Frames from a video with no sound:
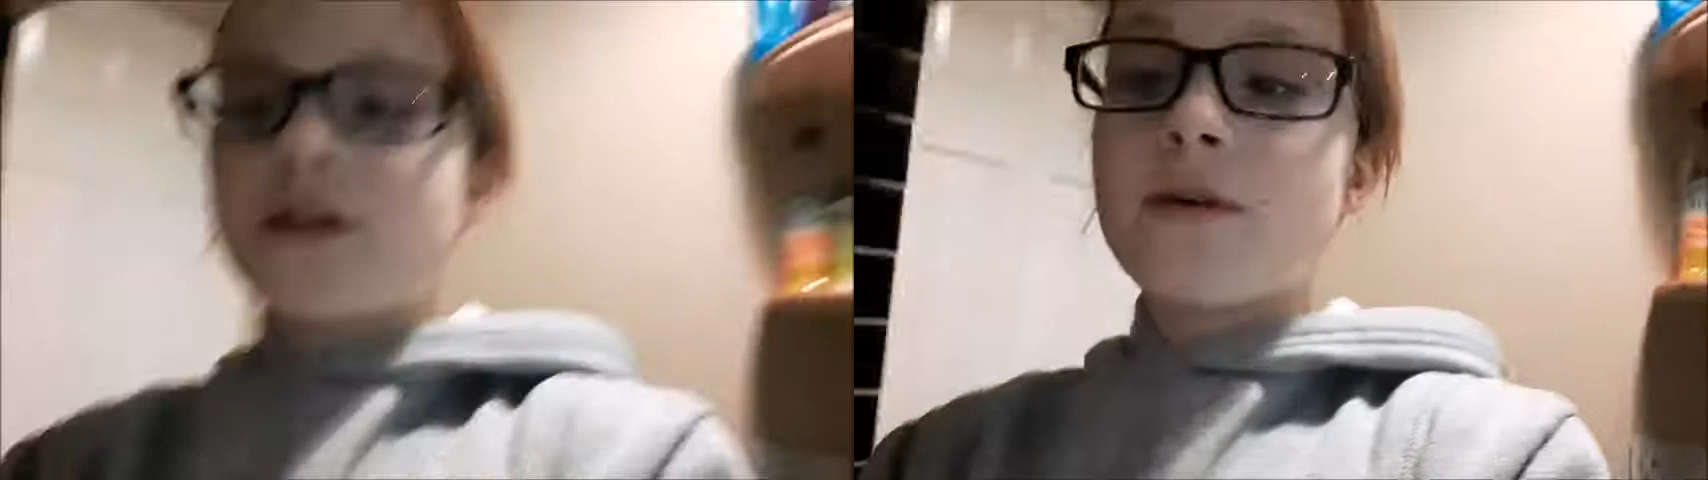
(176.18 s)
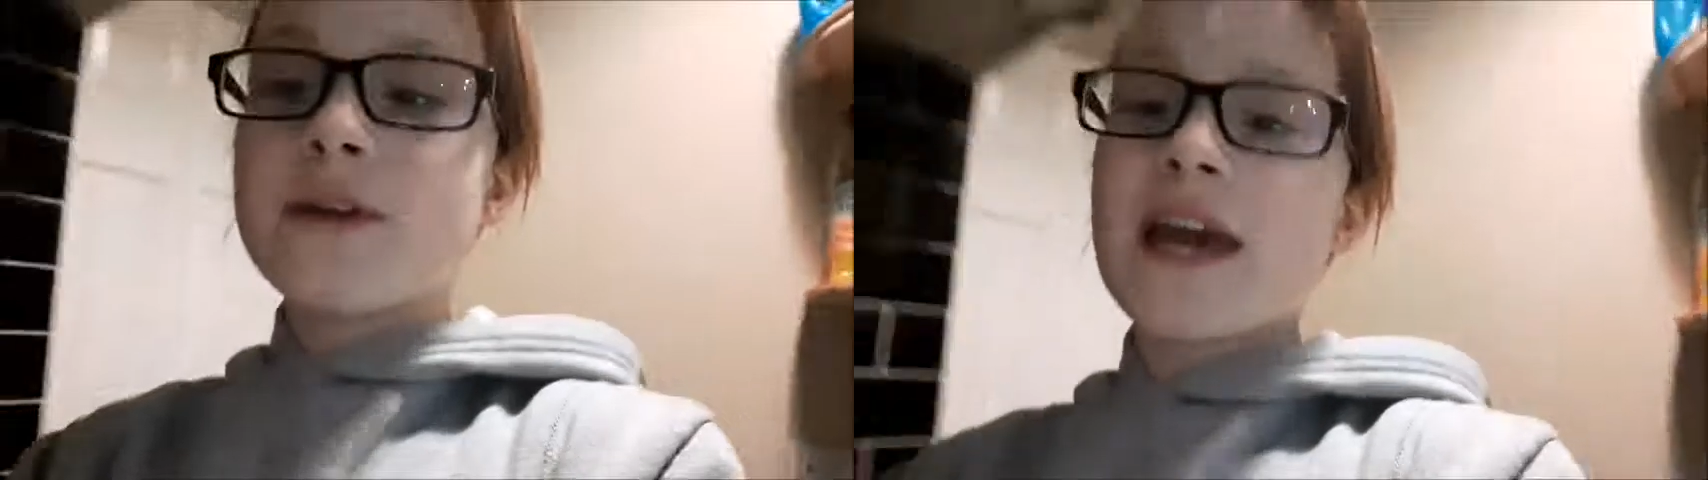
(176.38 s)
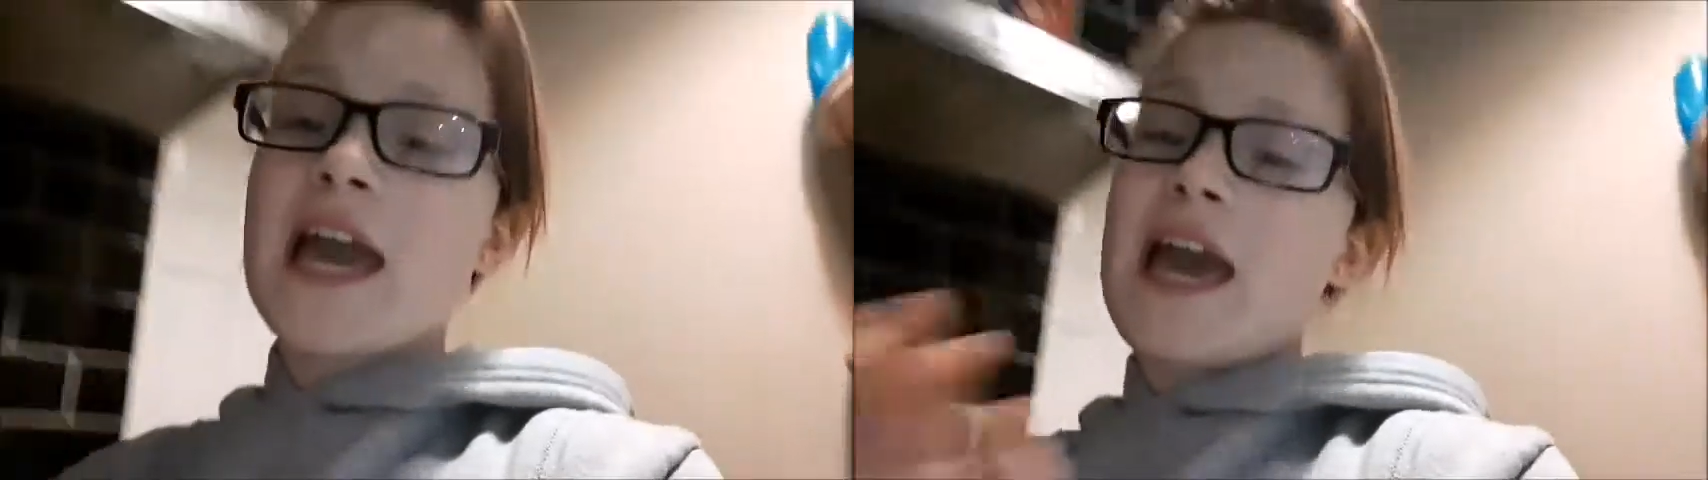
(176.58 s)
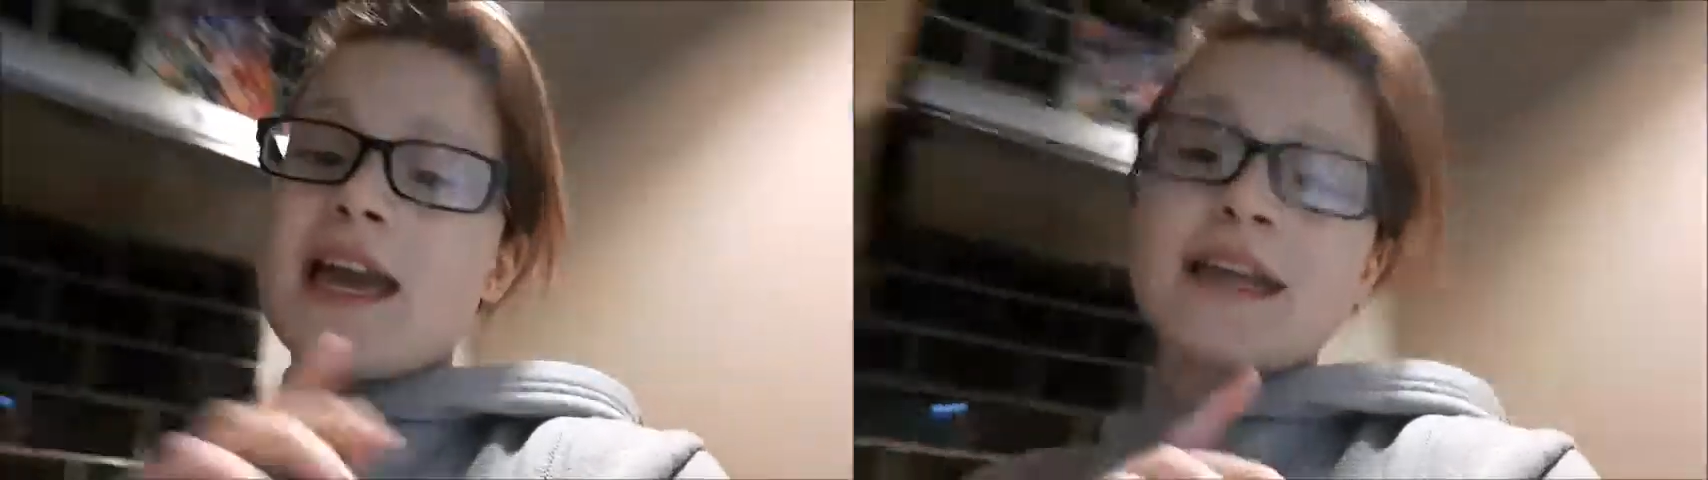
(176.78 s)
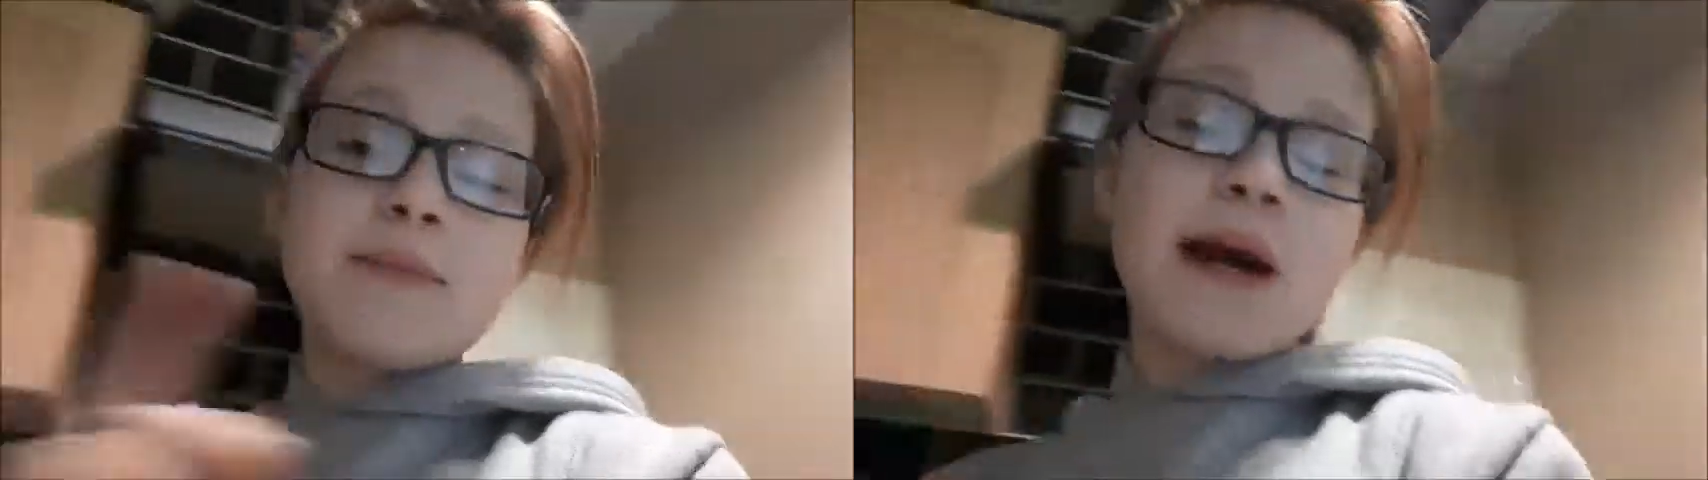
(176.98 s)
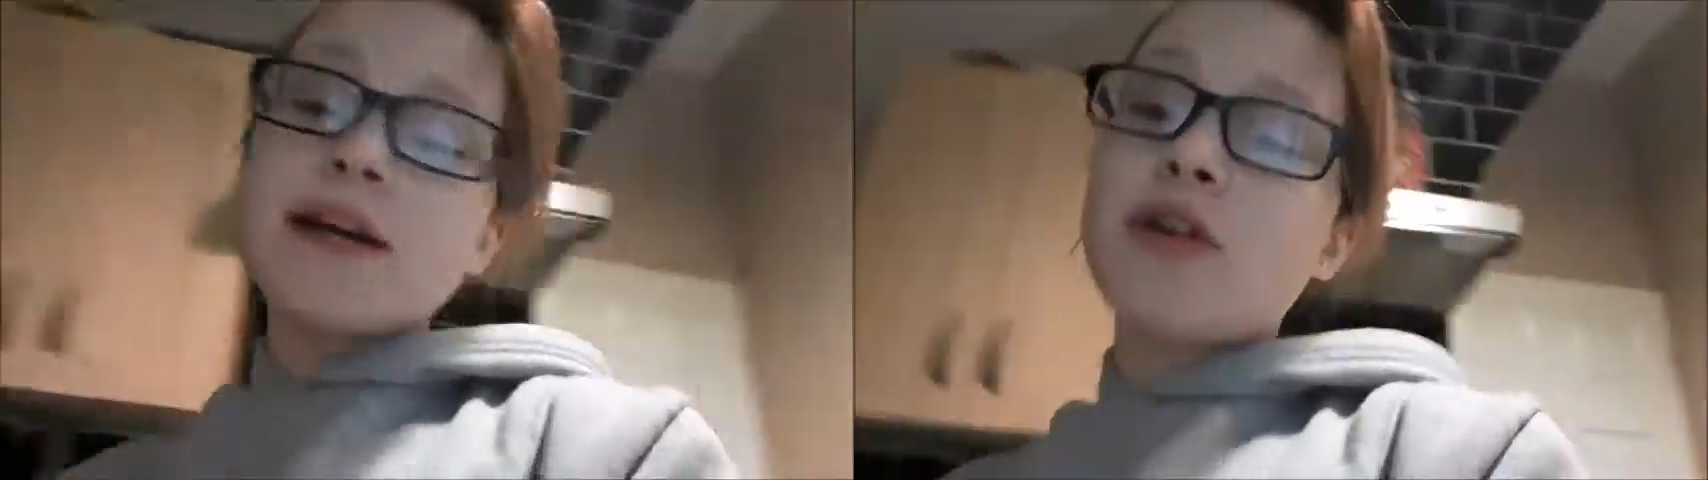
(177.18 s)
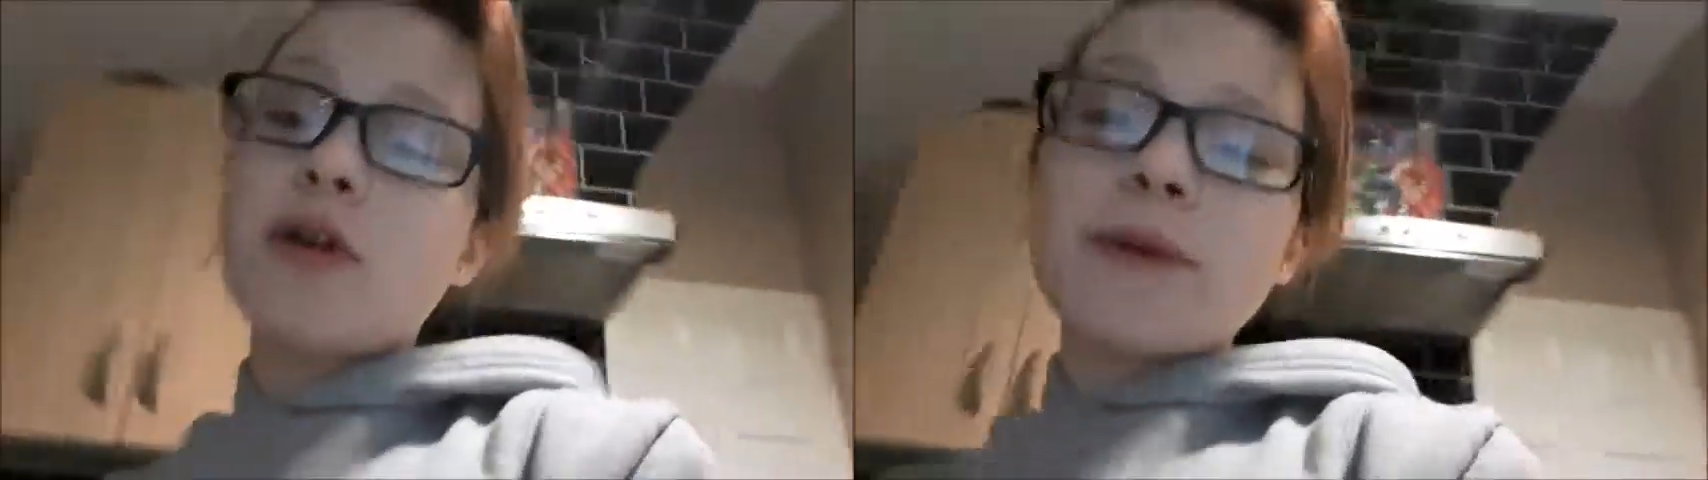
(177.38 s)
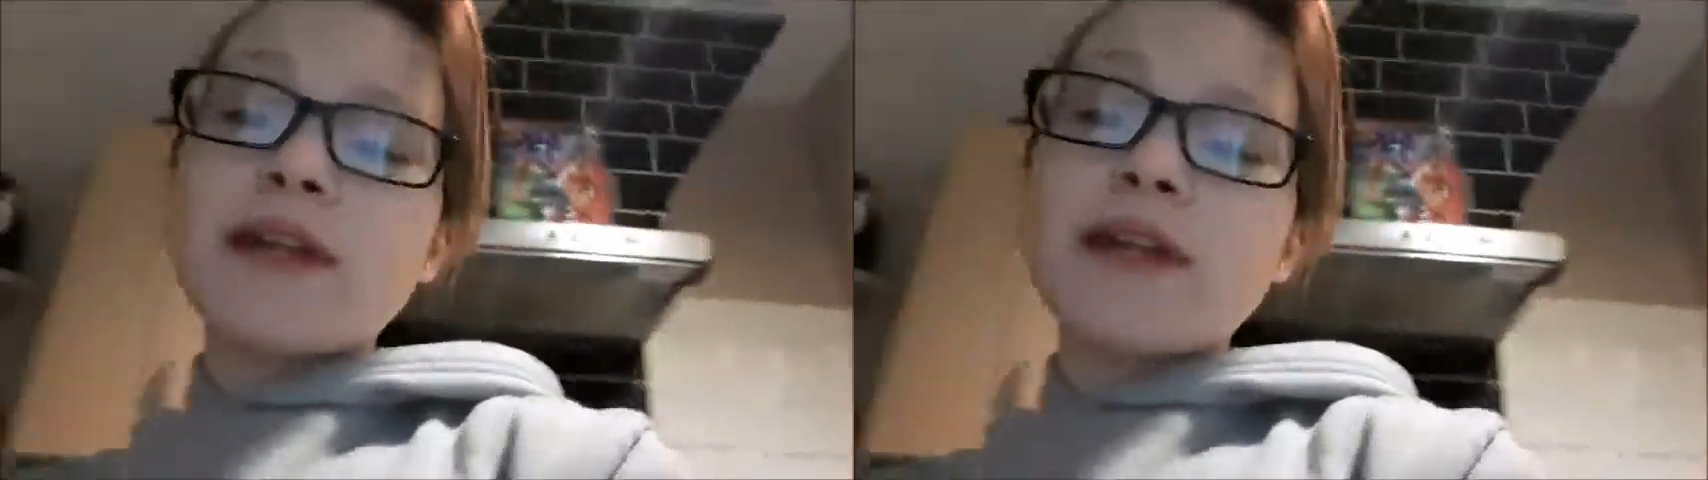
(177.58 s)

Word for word: yeah, it might not be a